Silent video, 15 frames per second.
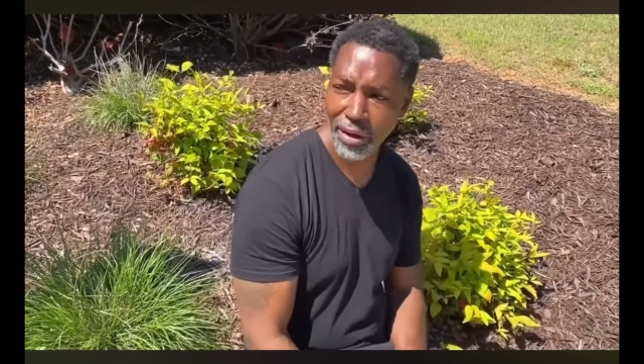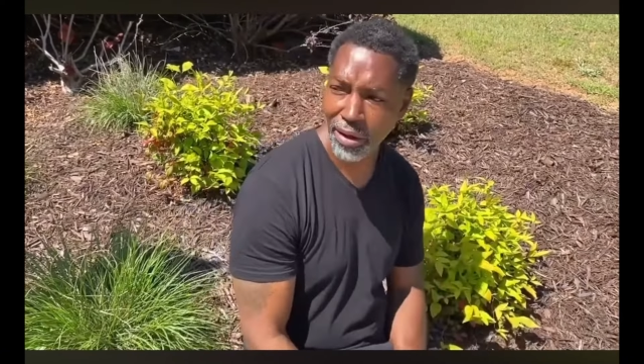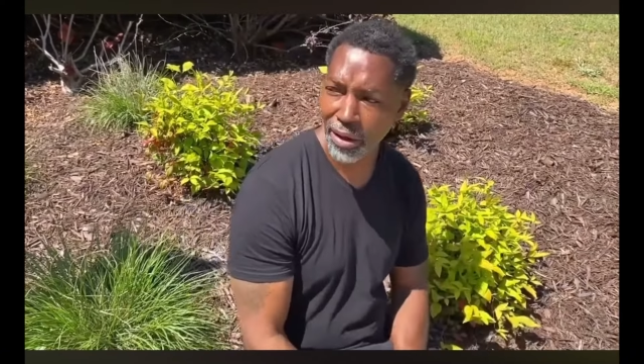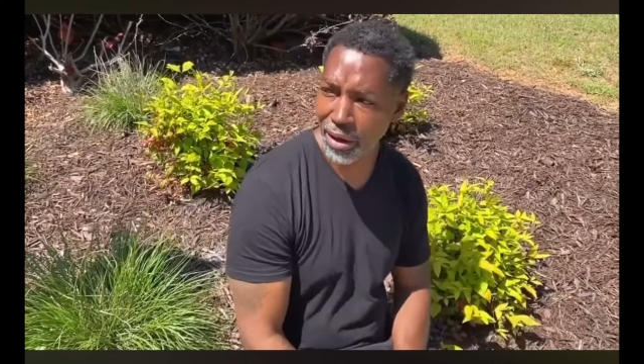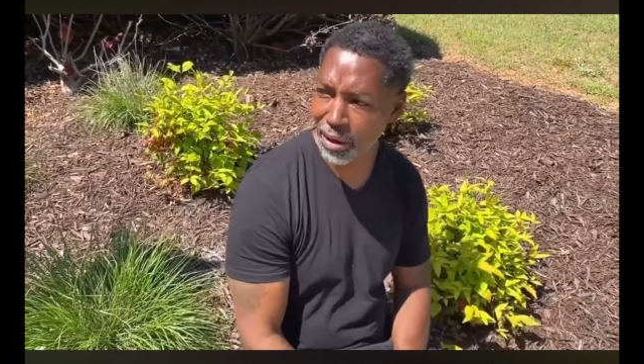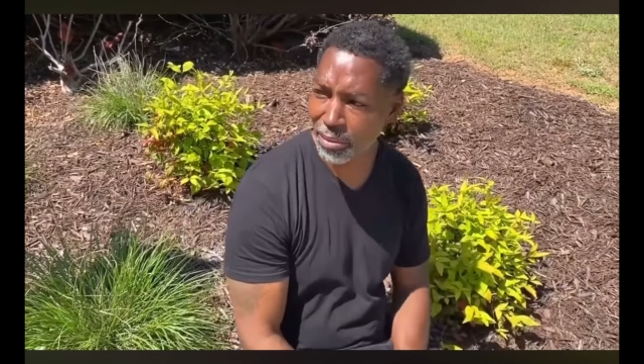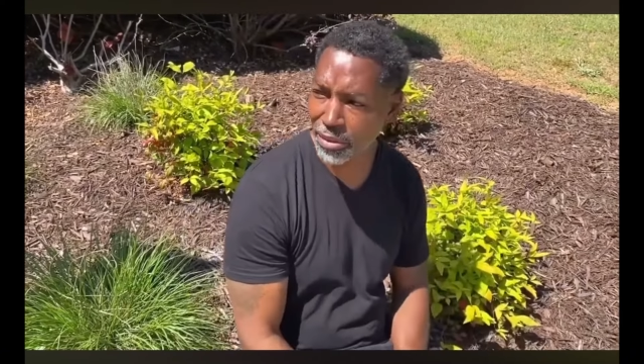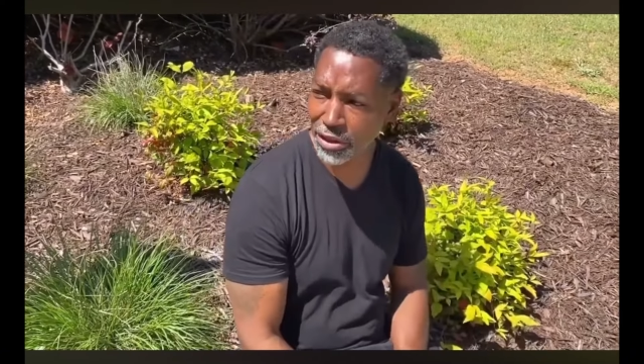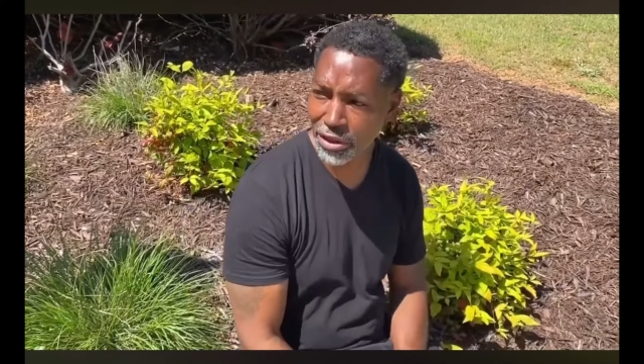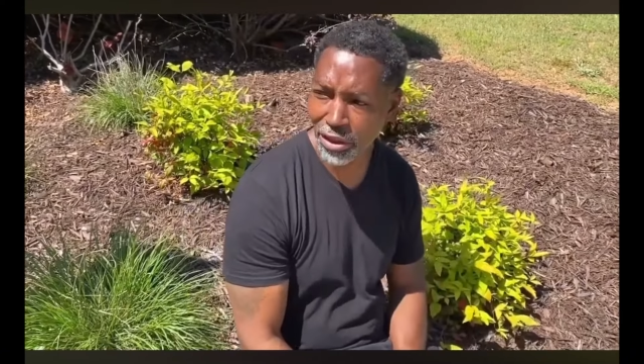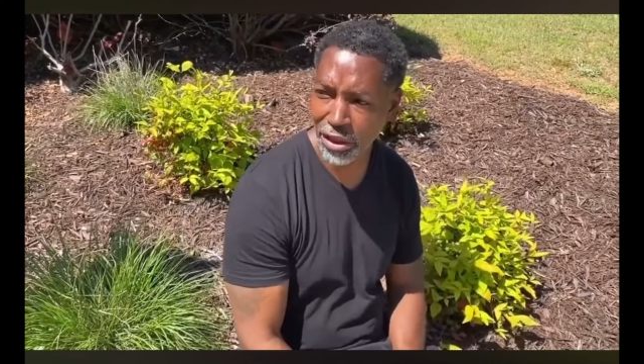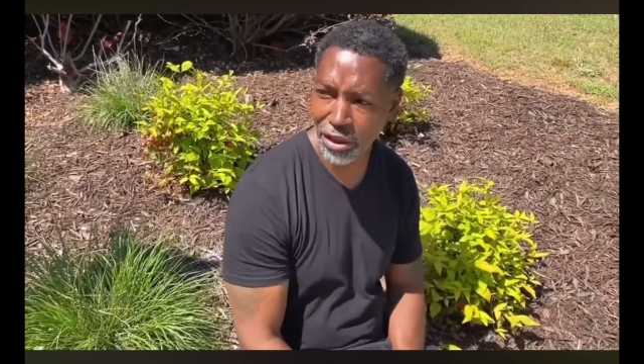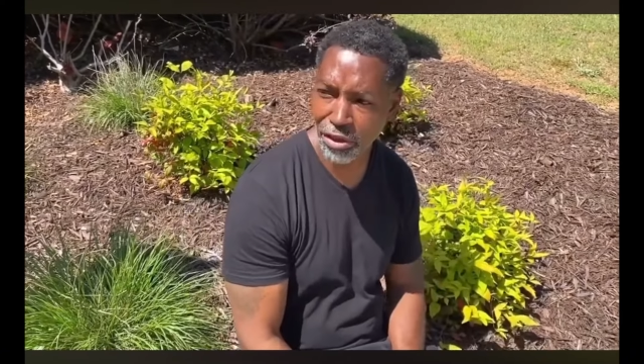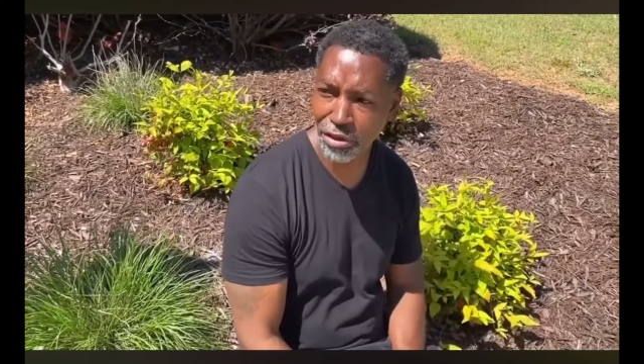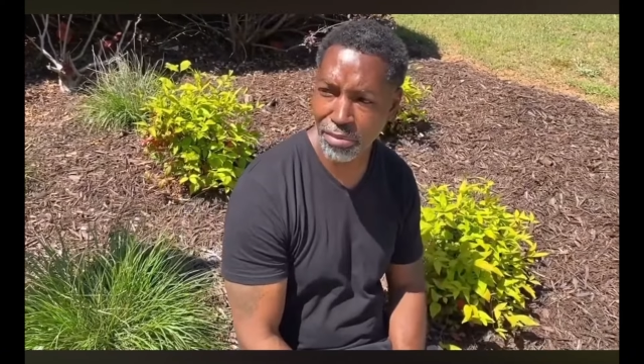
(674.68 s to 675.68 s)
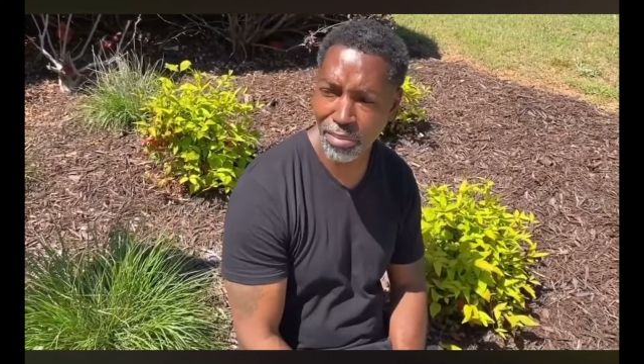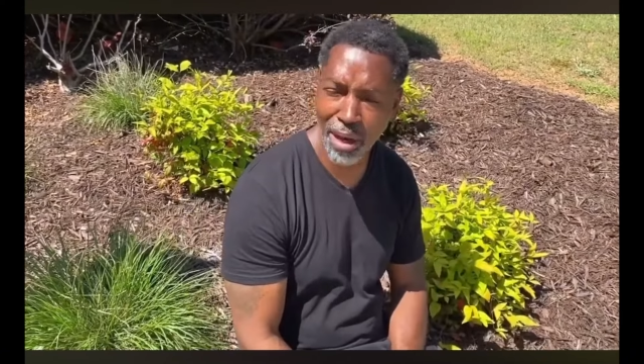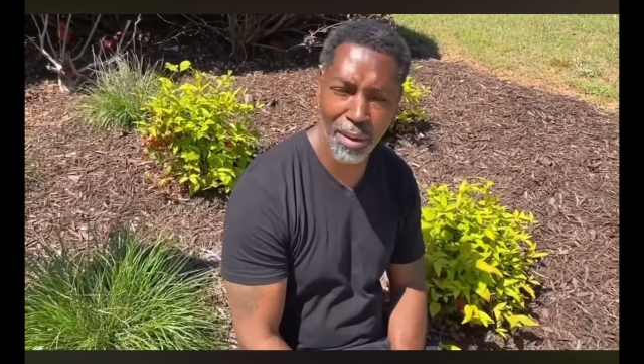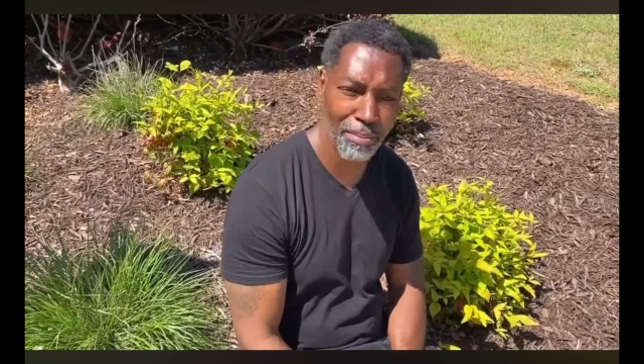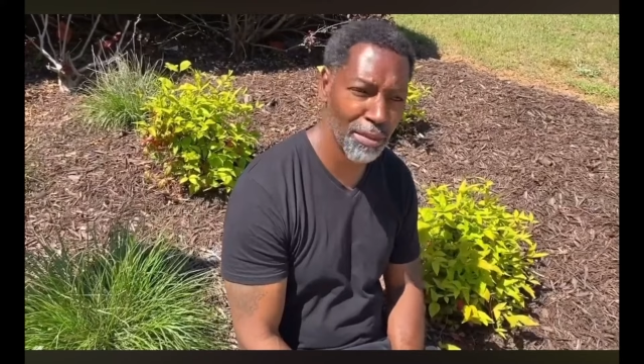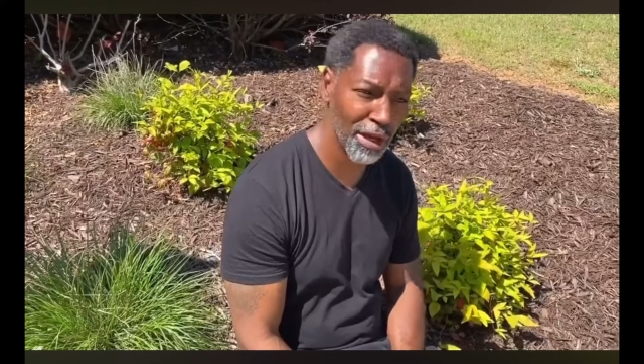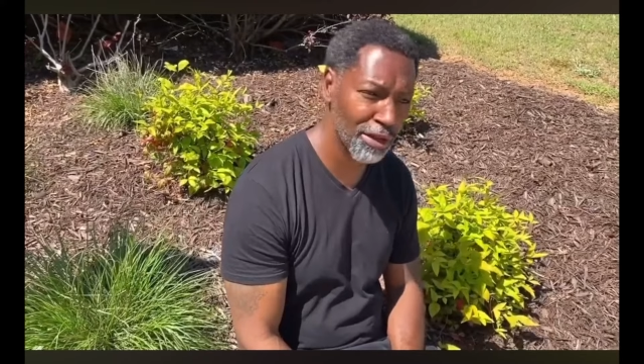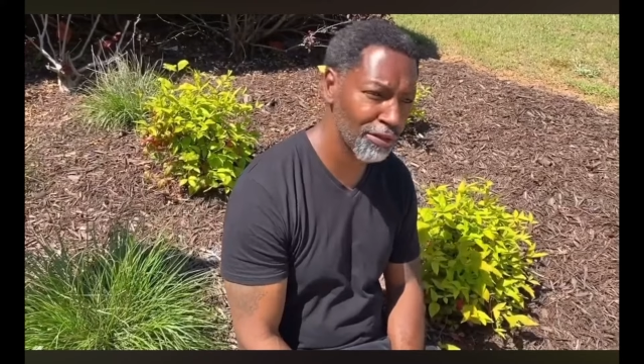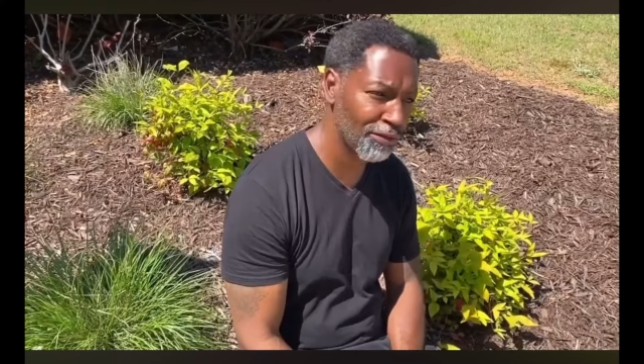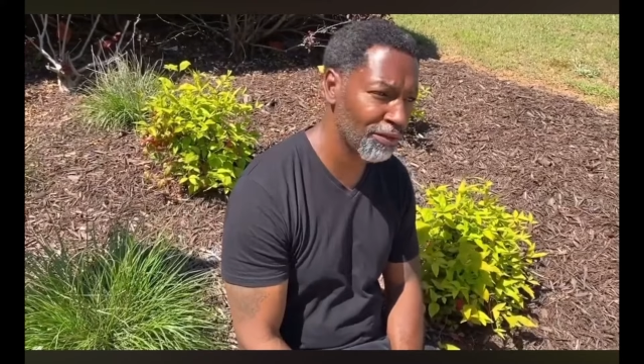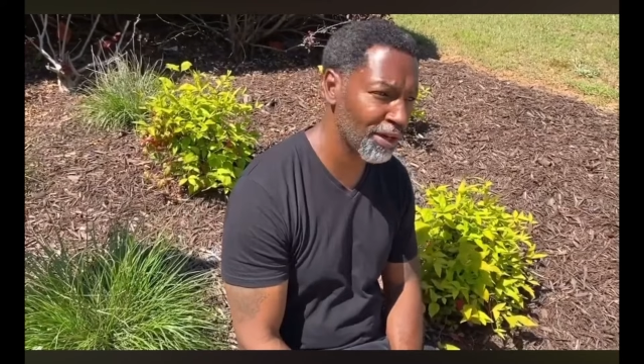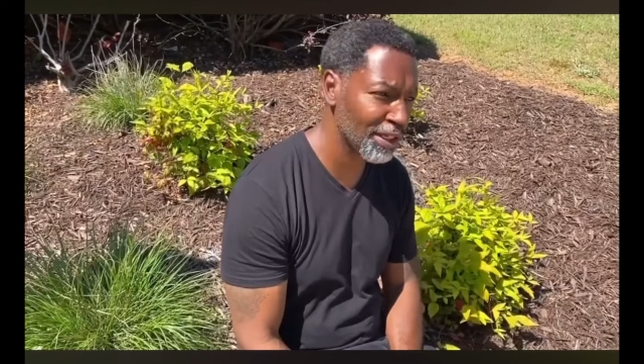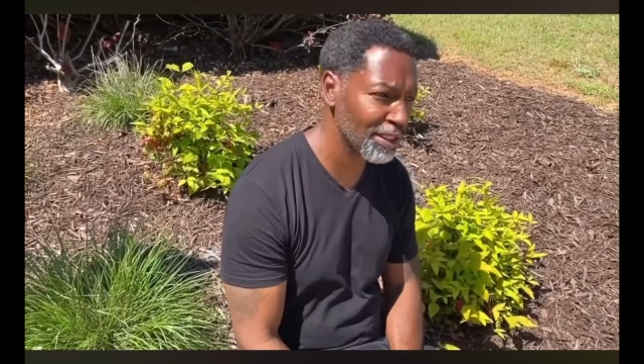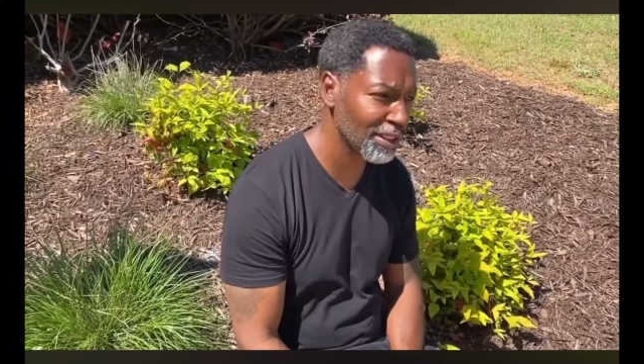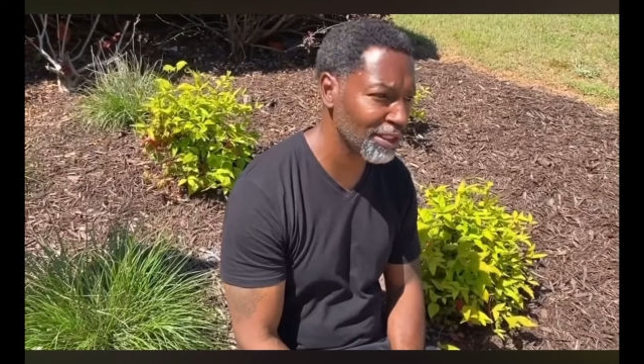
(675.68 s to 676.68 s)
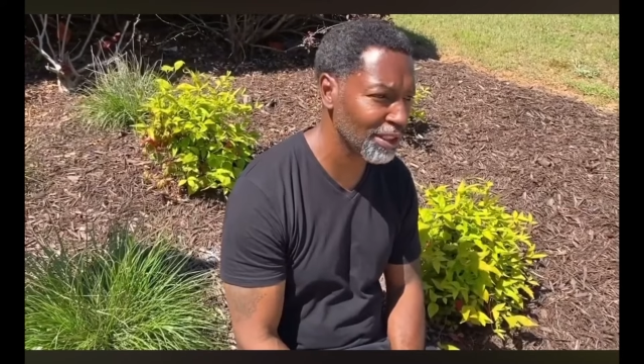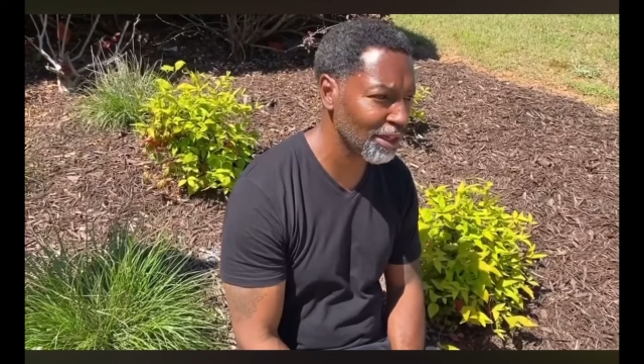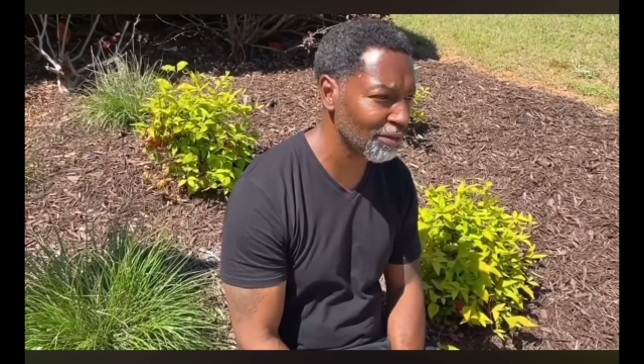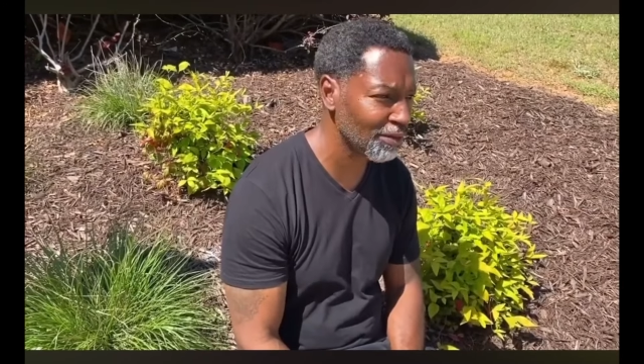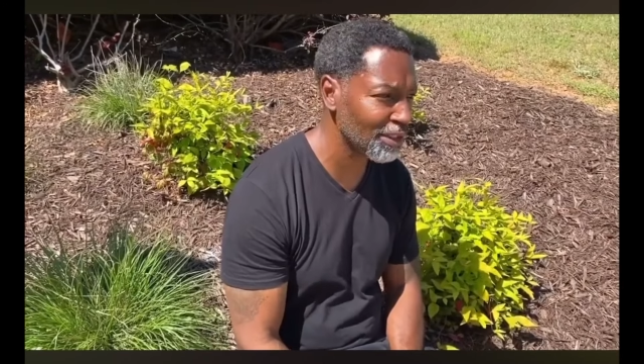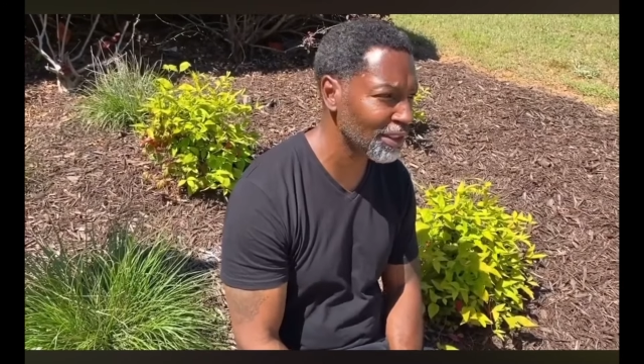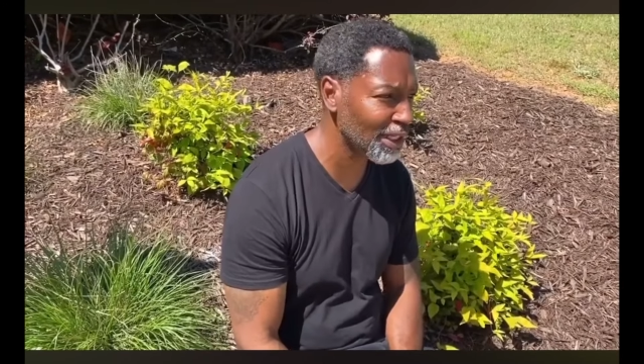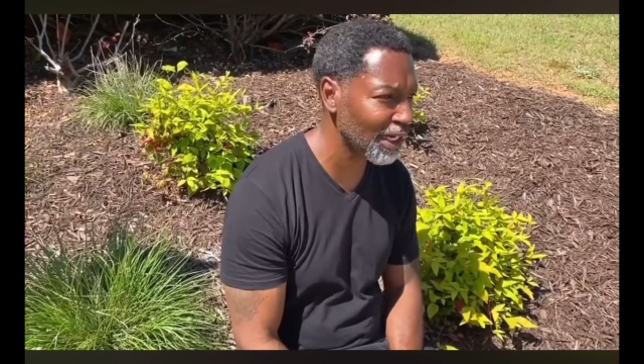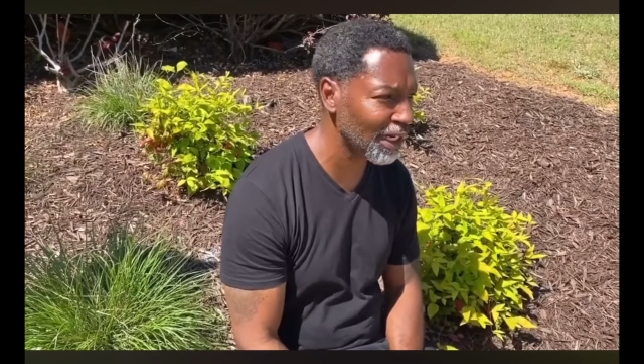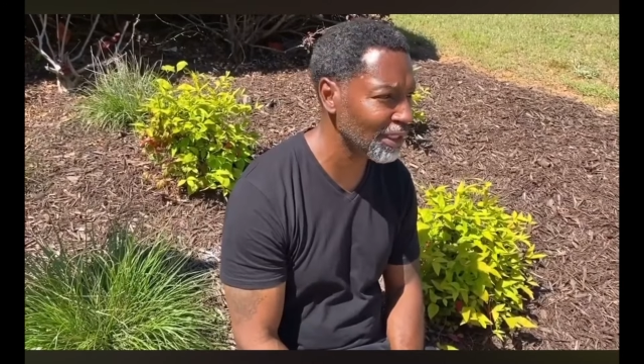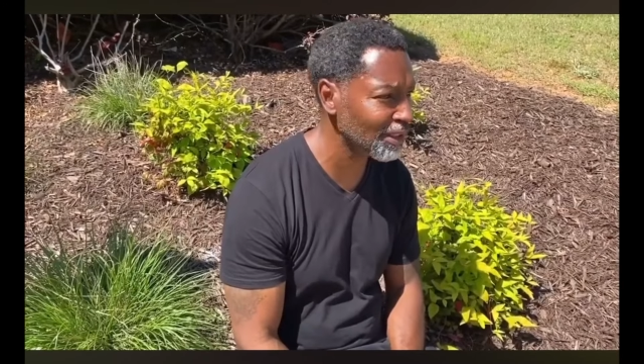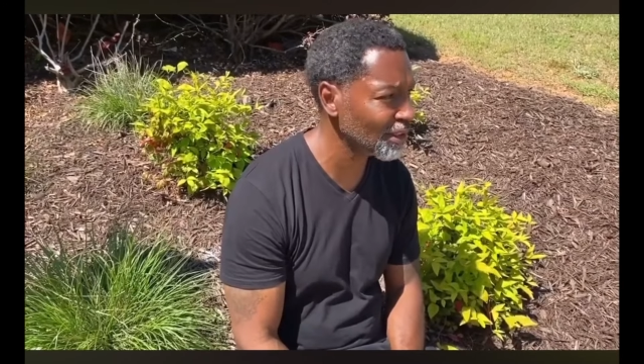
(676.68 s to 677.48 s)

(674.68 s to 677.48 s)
I'm going to salute my motherfucking self today.